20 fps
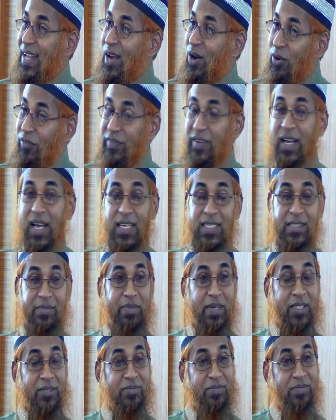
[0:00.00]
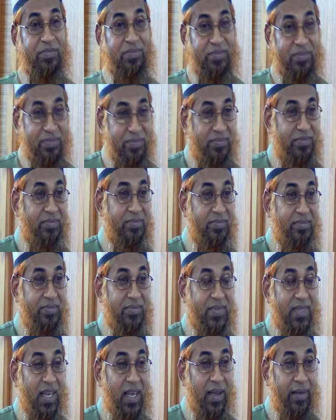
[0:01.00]
of the husband.
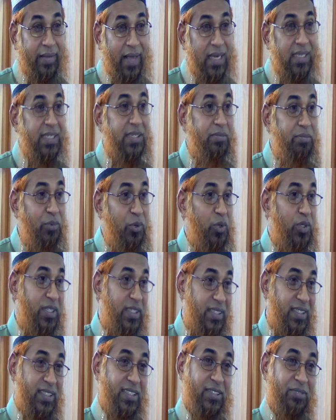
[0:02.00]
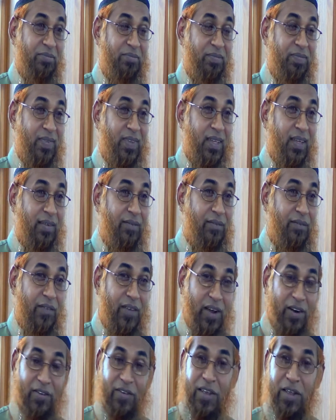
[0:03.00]
That's important.
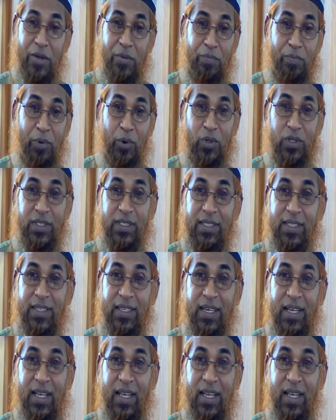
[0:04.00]
Very important.